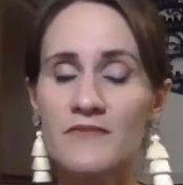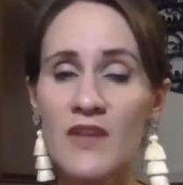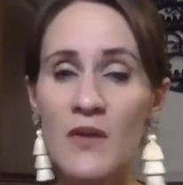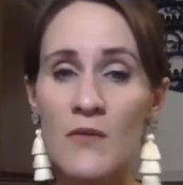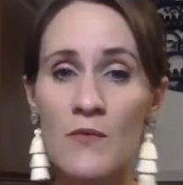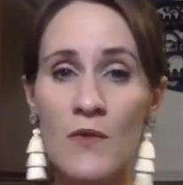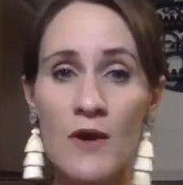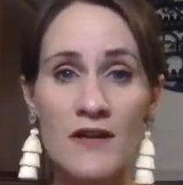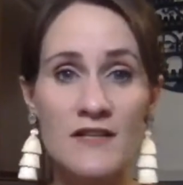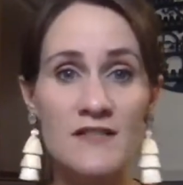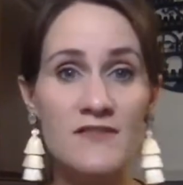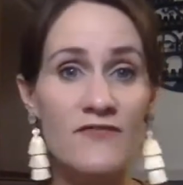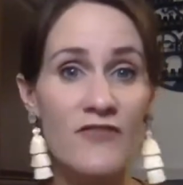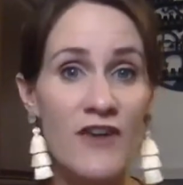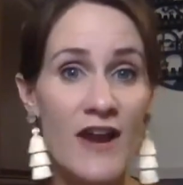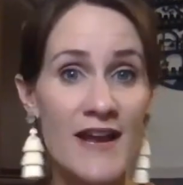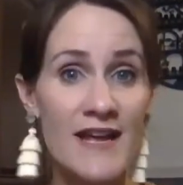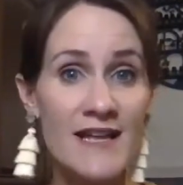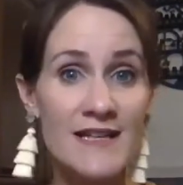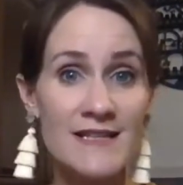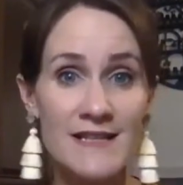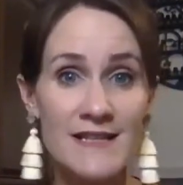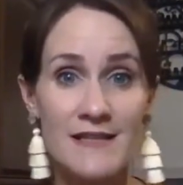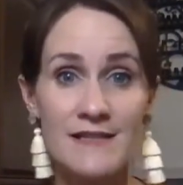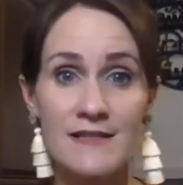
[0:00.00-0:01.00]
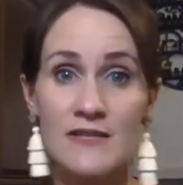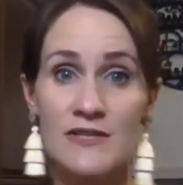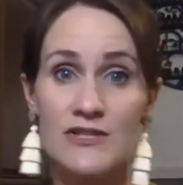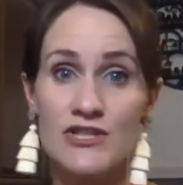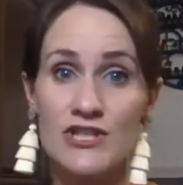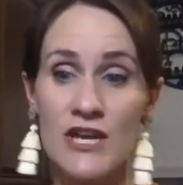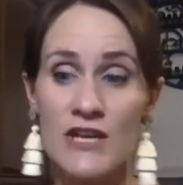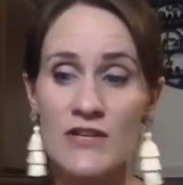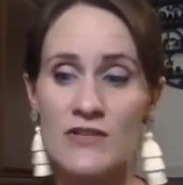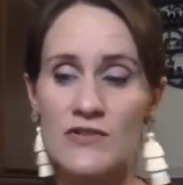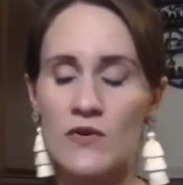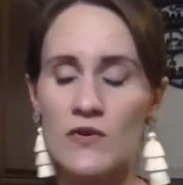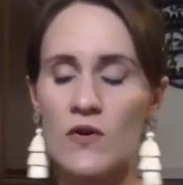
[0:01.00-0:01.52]
Whereas frankincense is
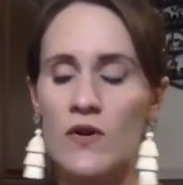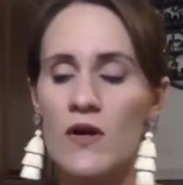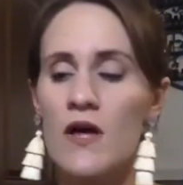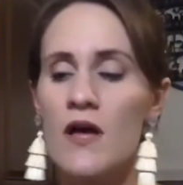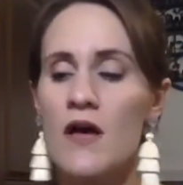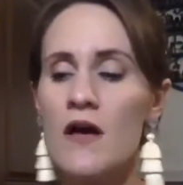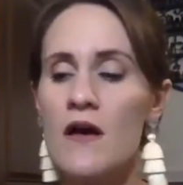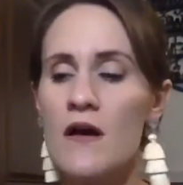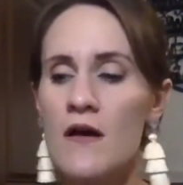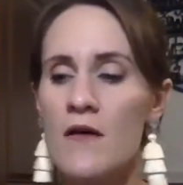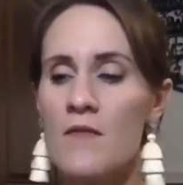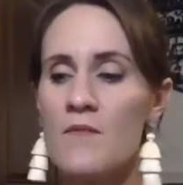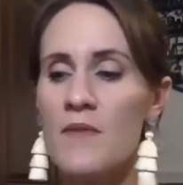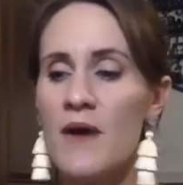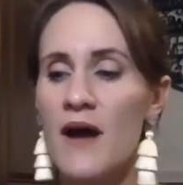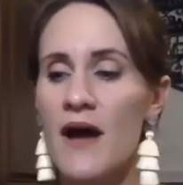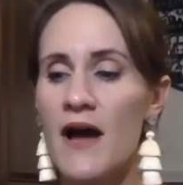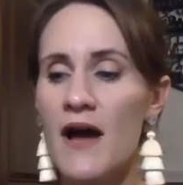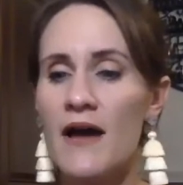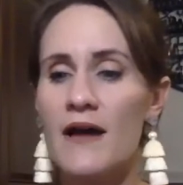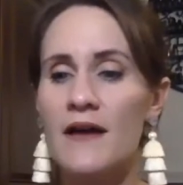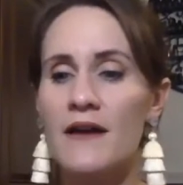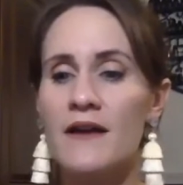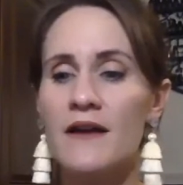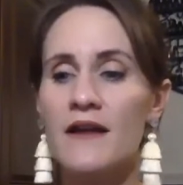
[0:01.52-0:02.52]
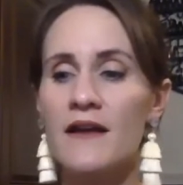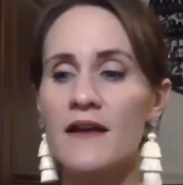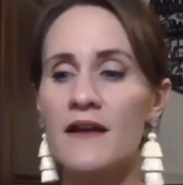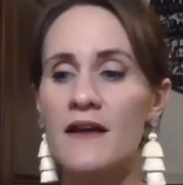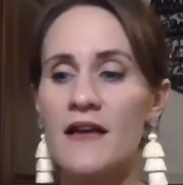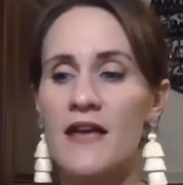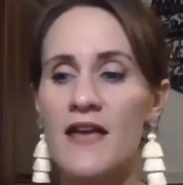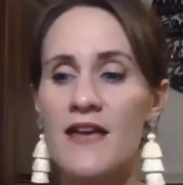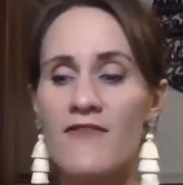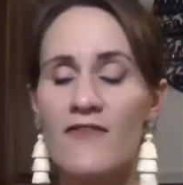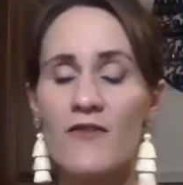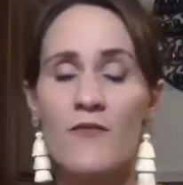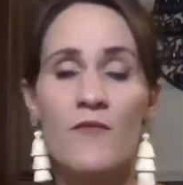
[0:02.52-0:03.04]
gentle. But
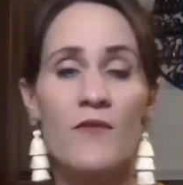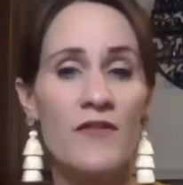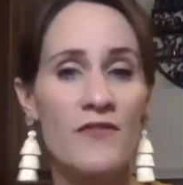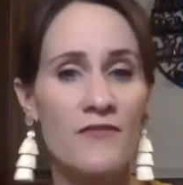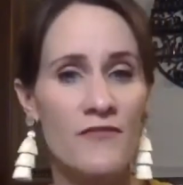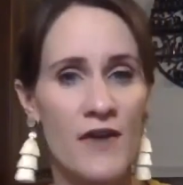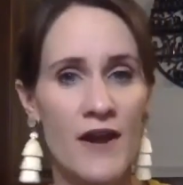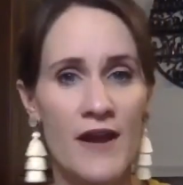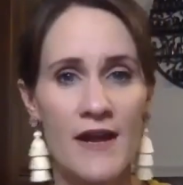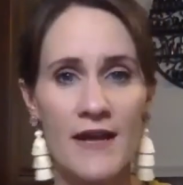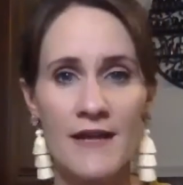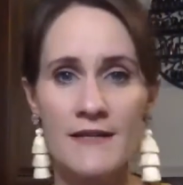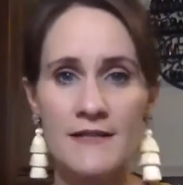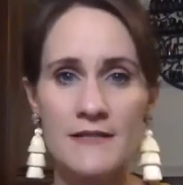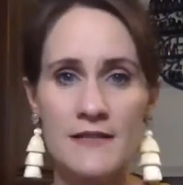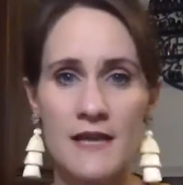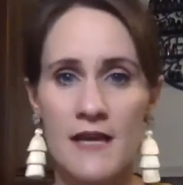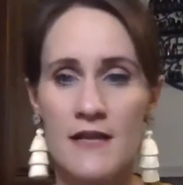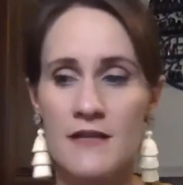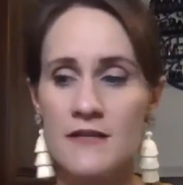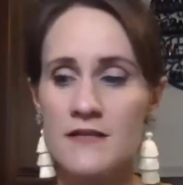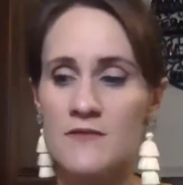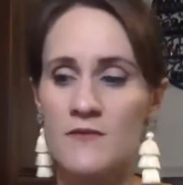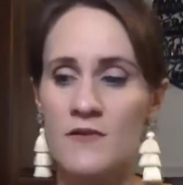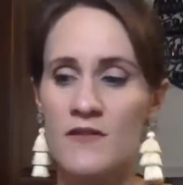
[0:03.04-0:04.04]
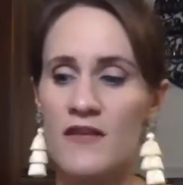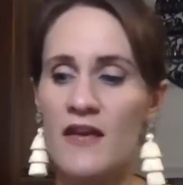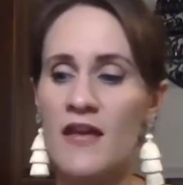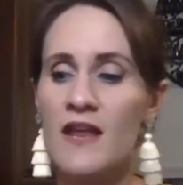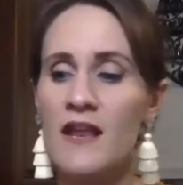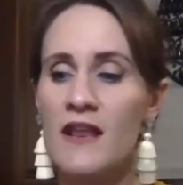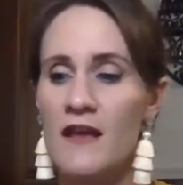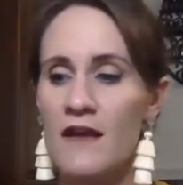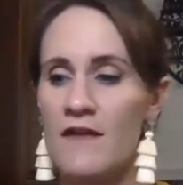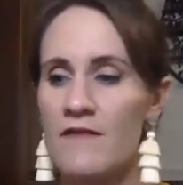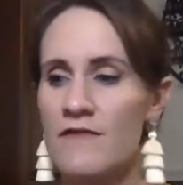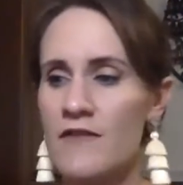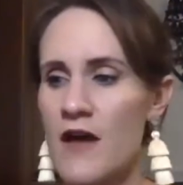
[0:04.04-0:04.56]
even with frankincense, with
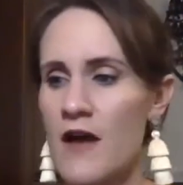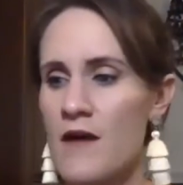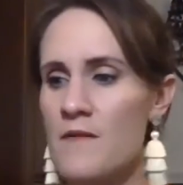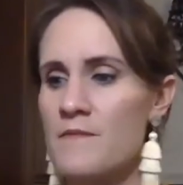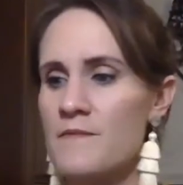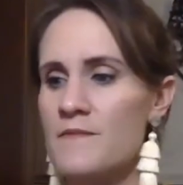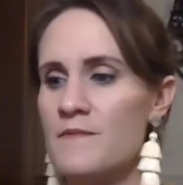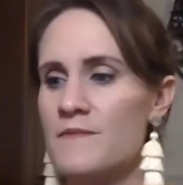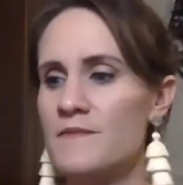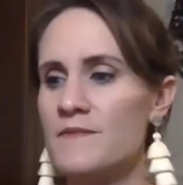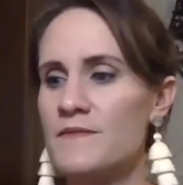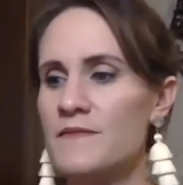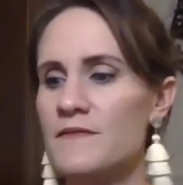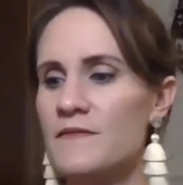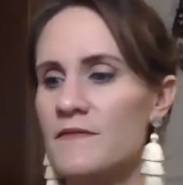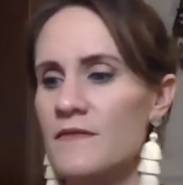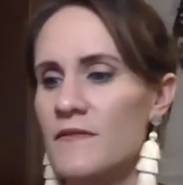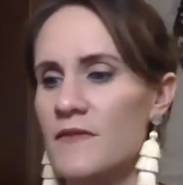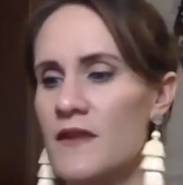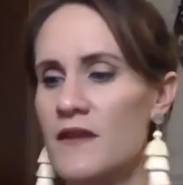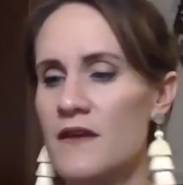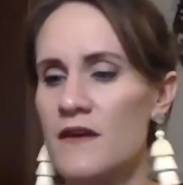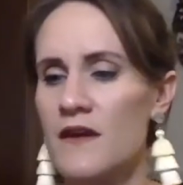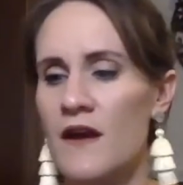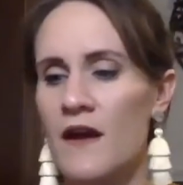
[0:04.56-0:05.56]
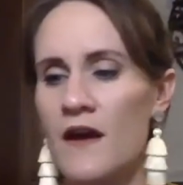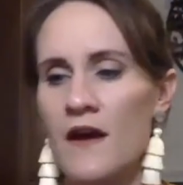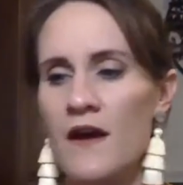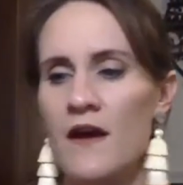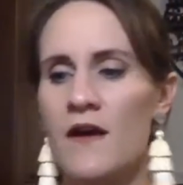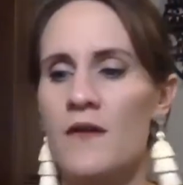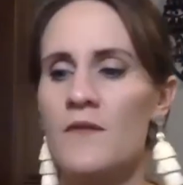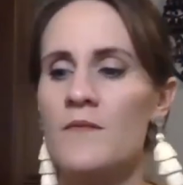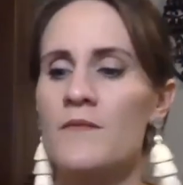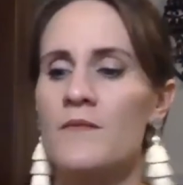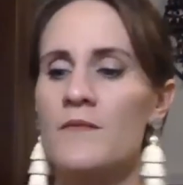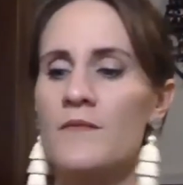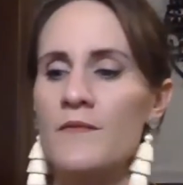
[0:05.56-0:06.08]
any of them,
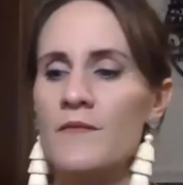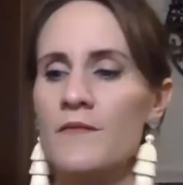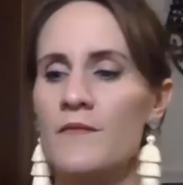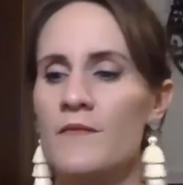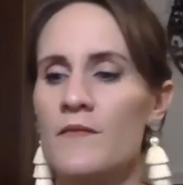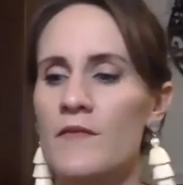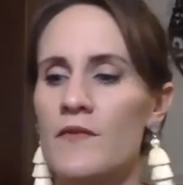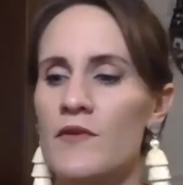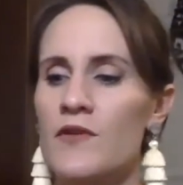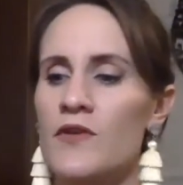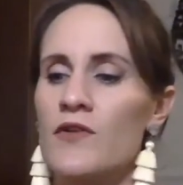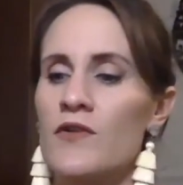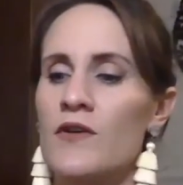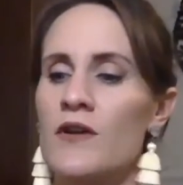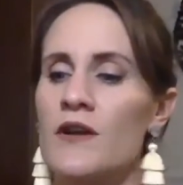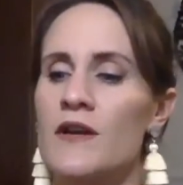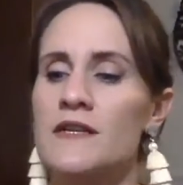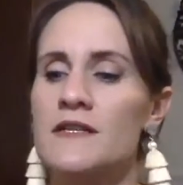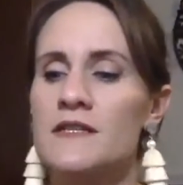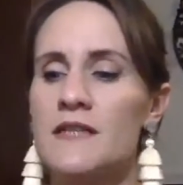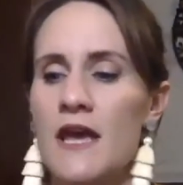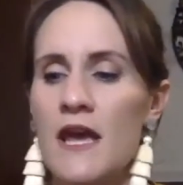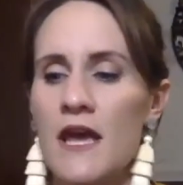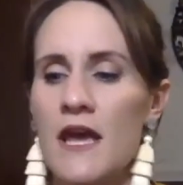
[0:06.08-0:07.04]
you're going to